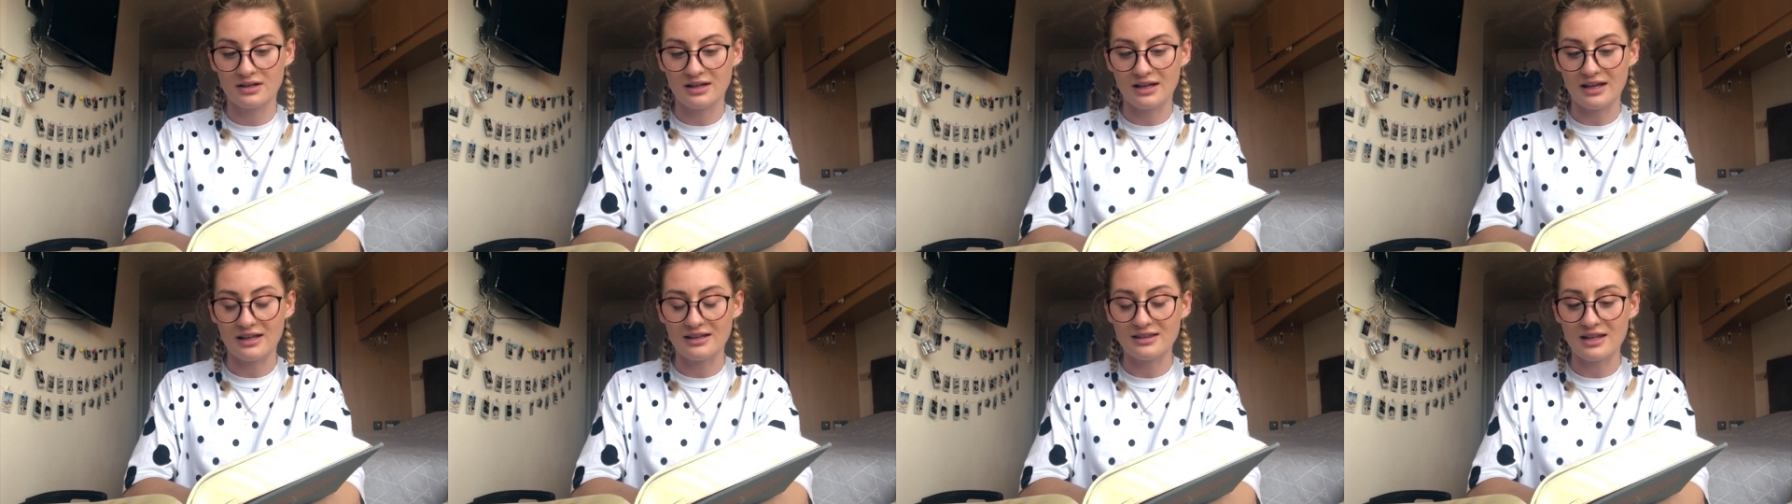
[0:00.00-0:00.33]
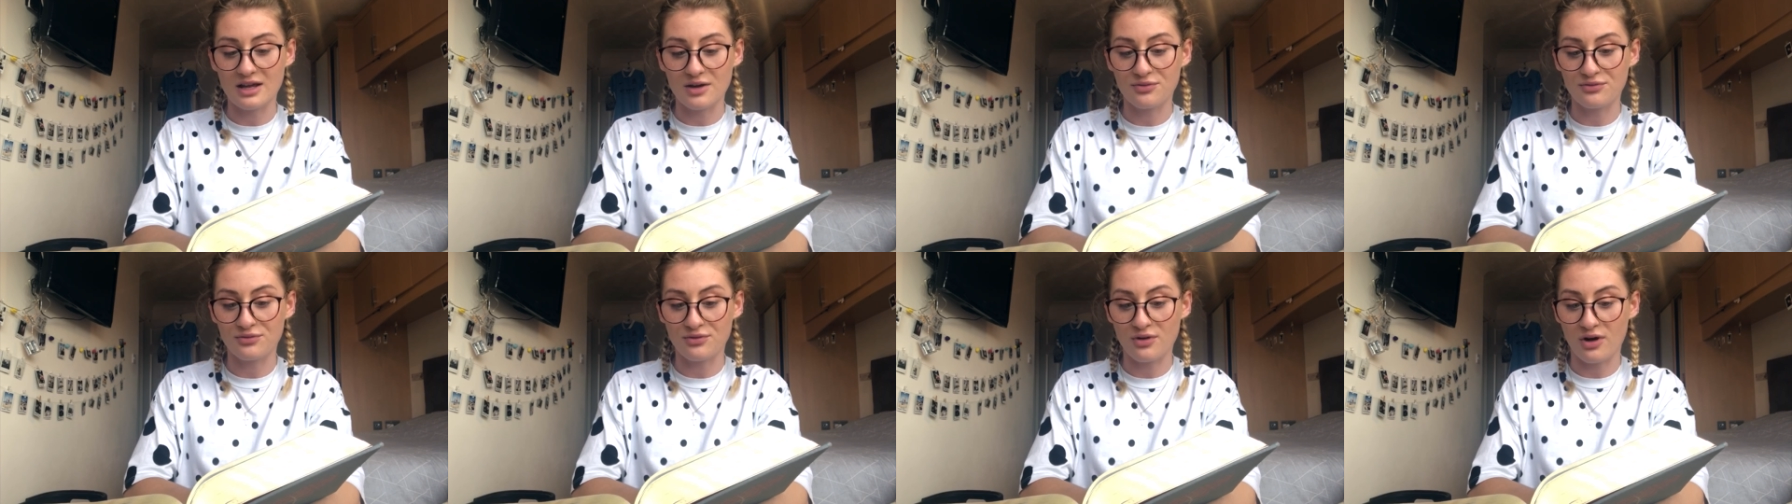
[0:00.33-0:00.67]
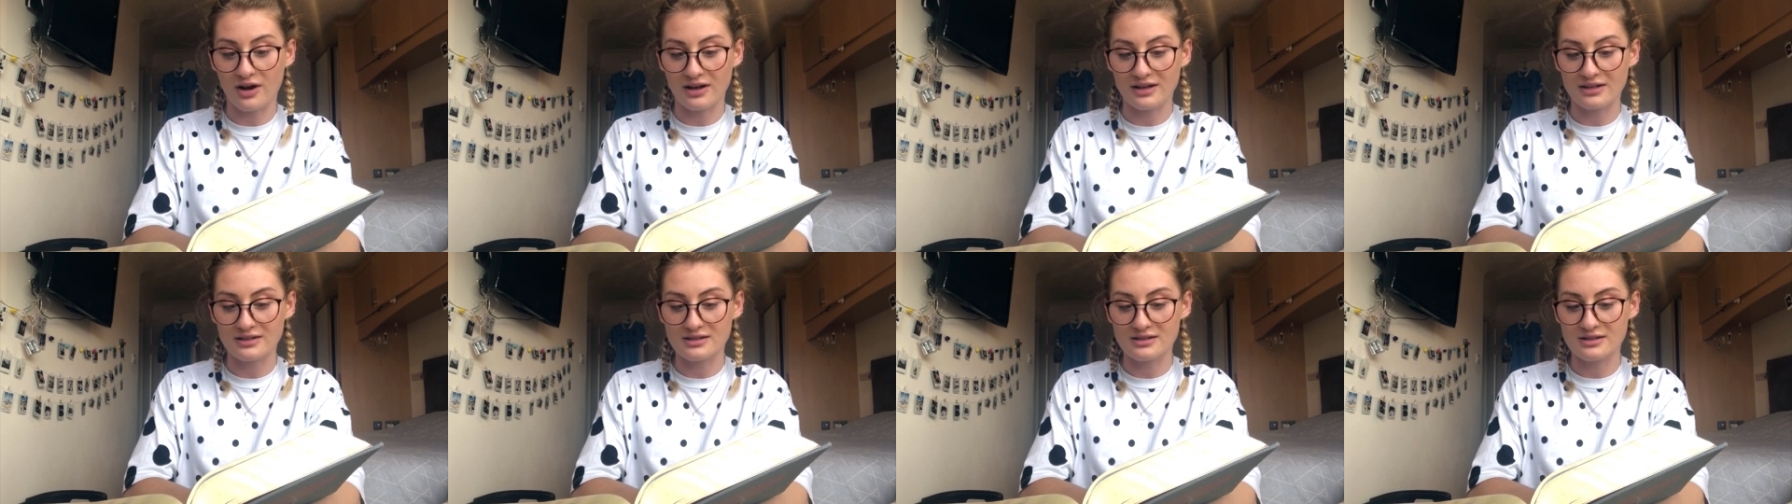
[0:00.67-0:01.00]
In their
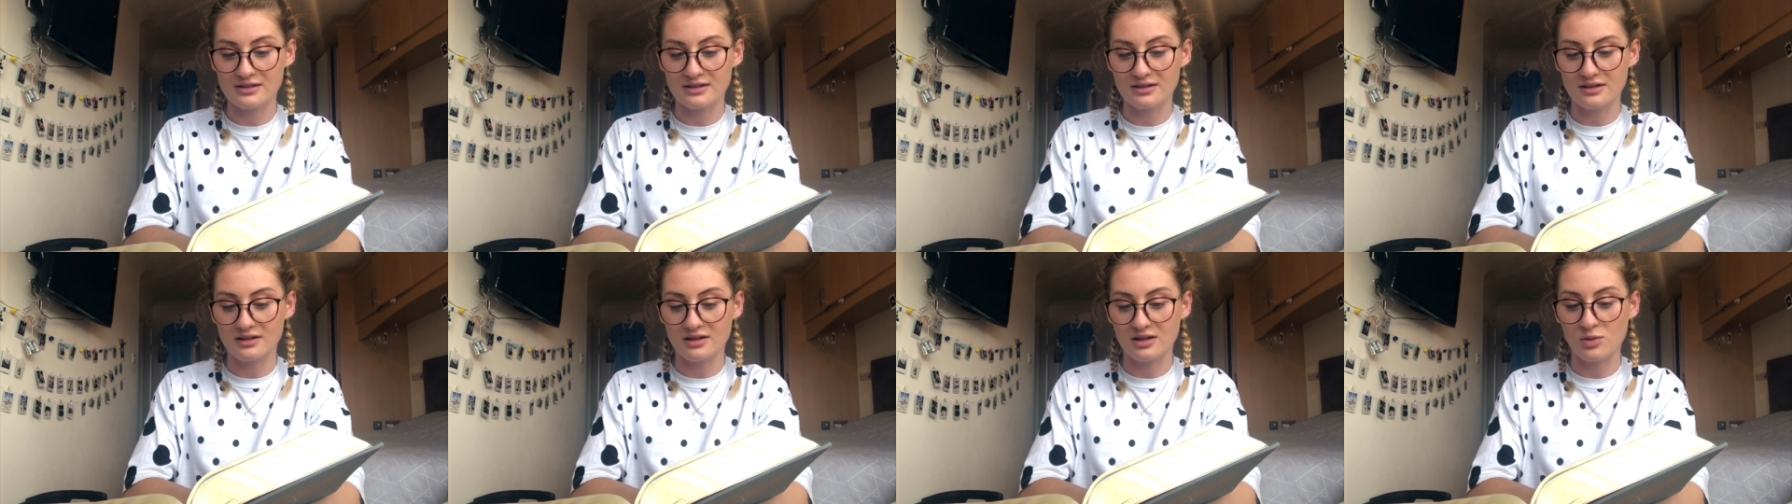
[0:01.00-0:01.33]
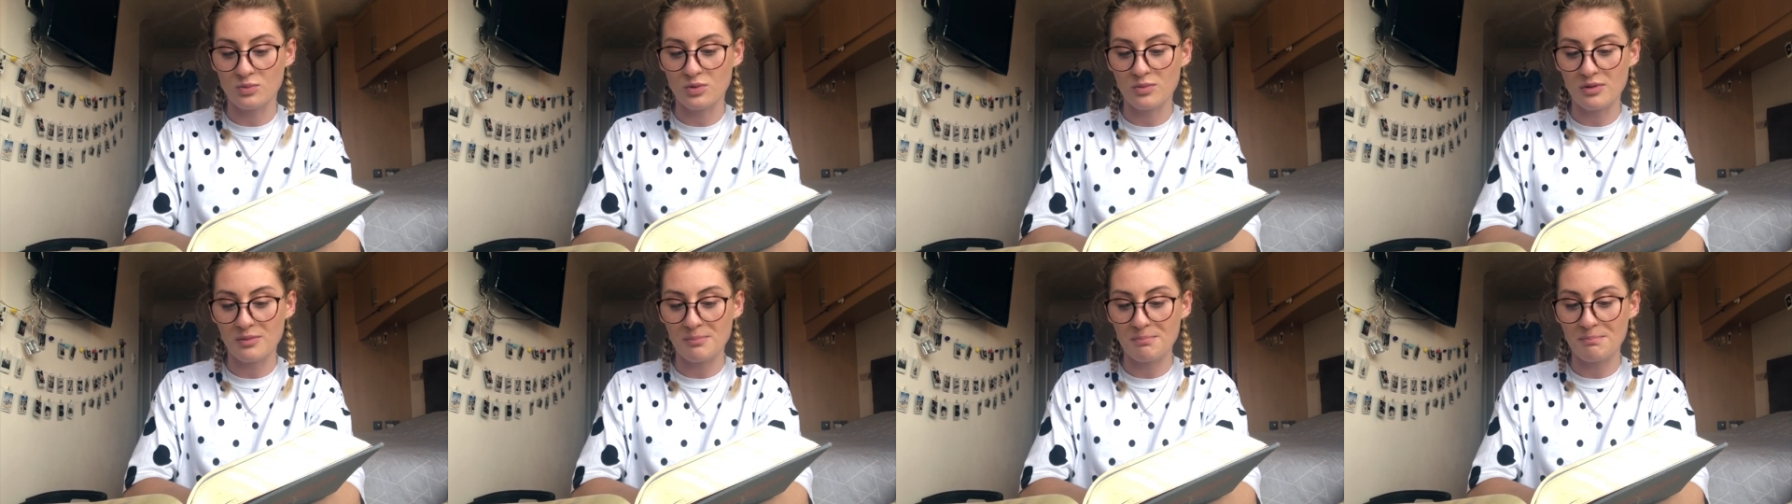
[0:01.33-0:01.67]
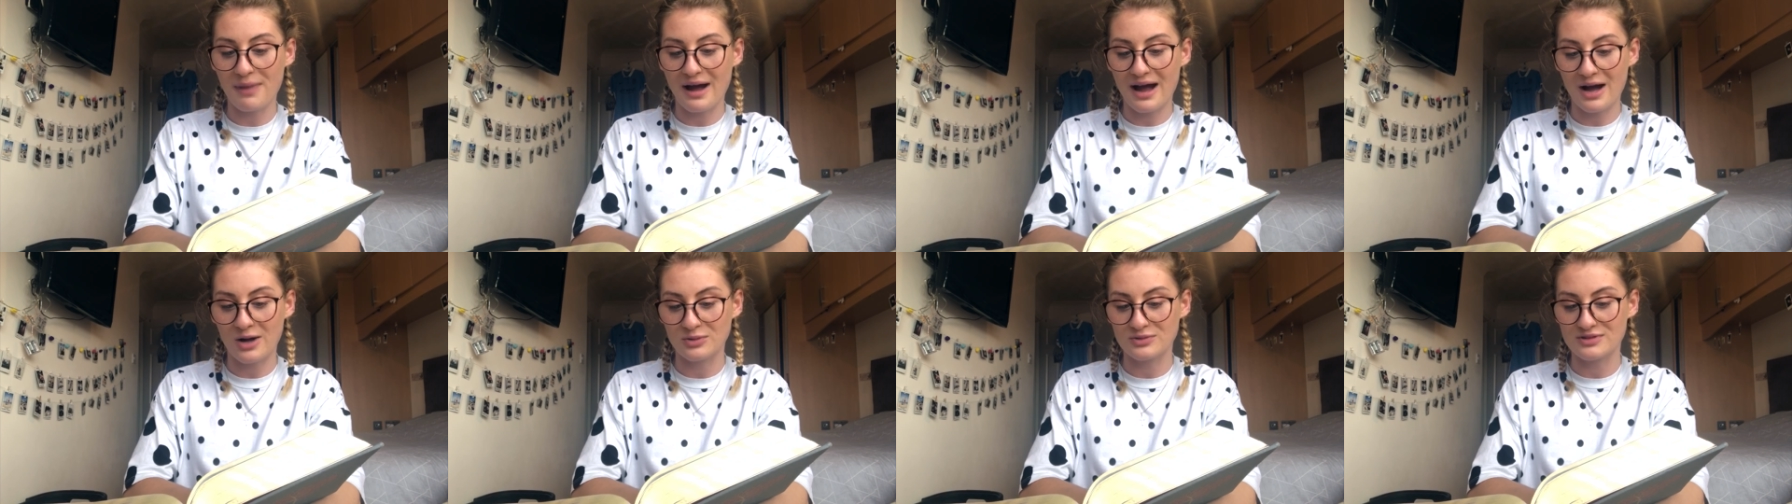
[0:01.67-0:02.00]
fright, the women
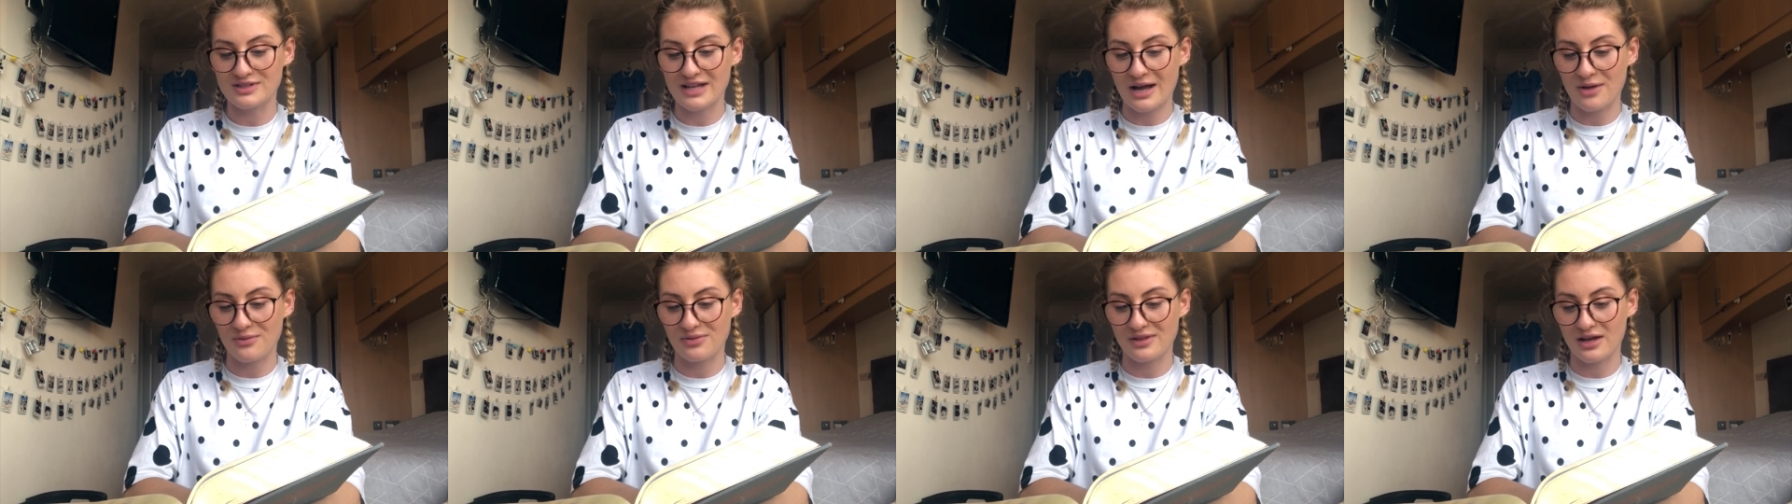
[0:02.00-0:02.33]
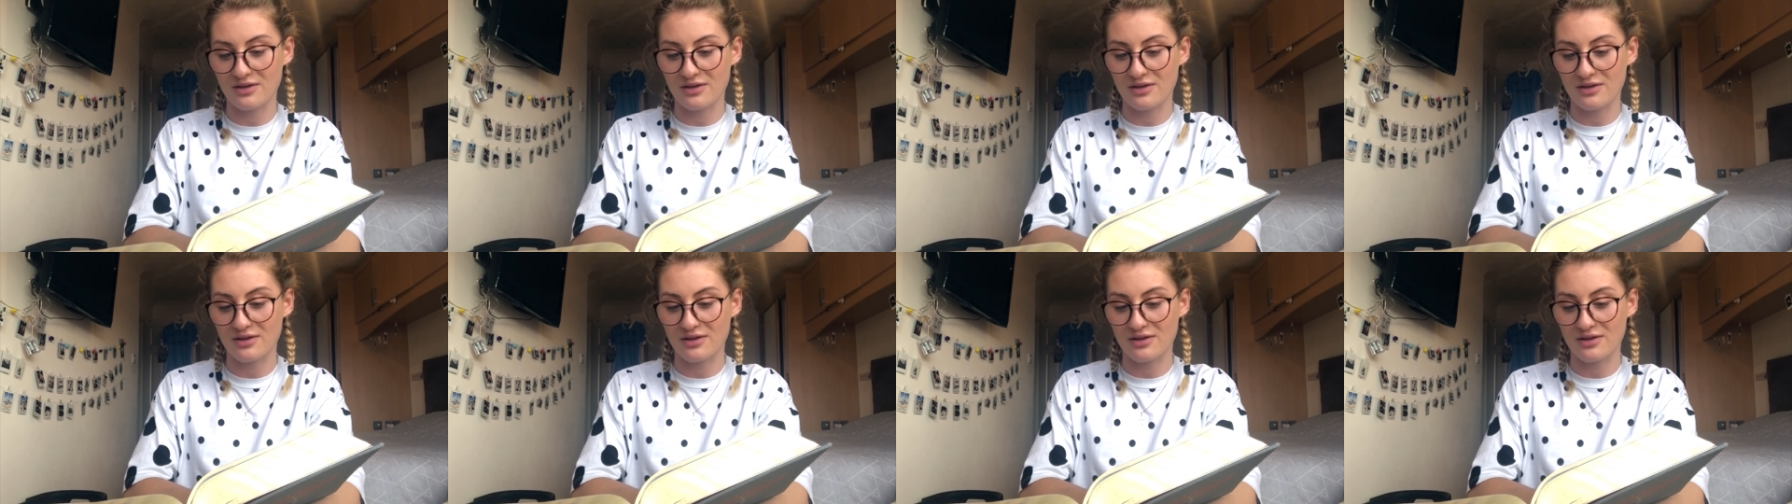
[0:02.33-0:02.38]
bowed down